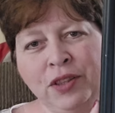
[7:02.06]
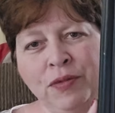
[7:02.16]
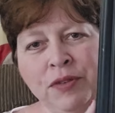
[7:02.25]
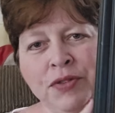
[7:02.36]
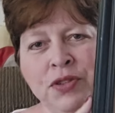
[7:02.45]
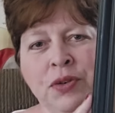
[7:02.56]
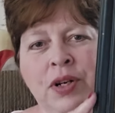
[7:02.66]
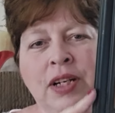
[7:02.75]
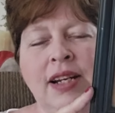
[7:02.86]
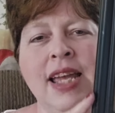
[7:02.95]
thrift
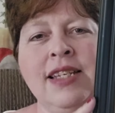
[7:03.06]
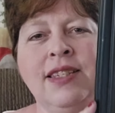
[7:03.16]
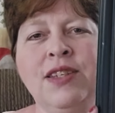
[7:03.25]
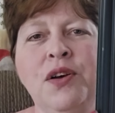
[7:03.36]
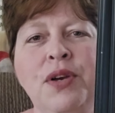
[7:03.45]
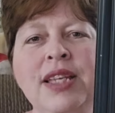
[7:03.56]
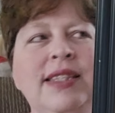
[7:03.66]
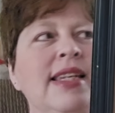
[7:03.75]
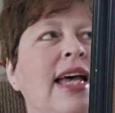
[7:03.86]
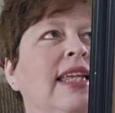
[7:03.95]
store, and so
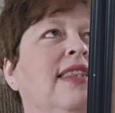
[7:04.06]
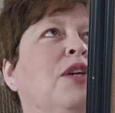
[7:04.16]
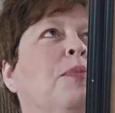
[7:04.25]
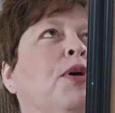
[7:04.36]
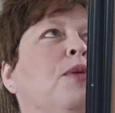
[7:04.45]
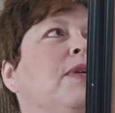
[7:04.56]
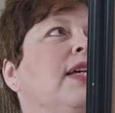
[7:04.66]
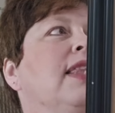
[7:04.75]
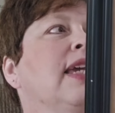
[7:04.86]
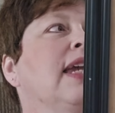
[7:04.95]
it's not in there
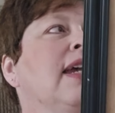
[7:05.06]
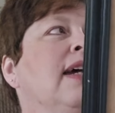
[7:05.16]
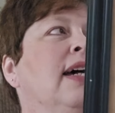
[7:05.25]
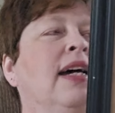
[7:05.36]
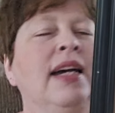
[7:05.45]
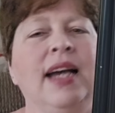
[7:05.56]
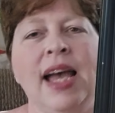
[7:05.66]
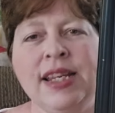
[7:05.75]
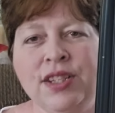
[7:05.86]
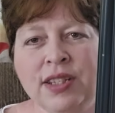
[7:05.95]
permanently.
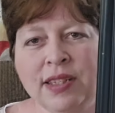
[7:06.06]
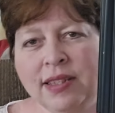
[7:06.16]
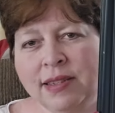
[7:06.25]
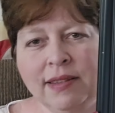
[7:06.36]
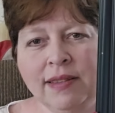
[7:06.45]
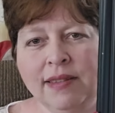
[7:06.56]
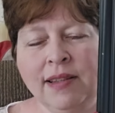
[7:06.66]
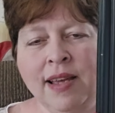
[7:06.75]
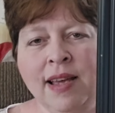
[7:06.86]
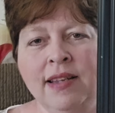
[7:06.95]
I just
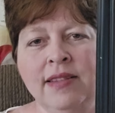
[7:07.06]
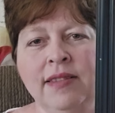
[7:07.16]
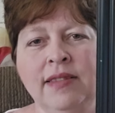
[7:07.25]
thought,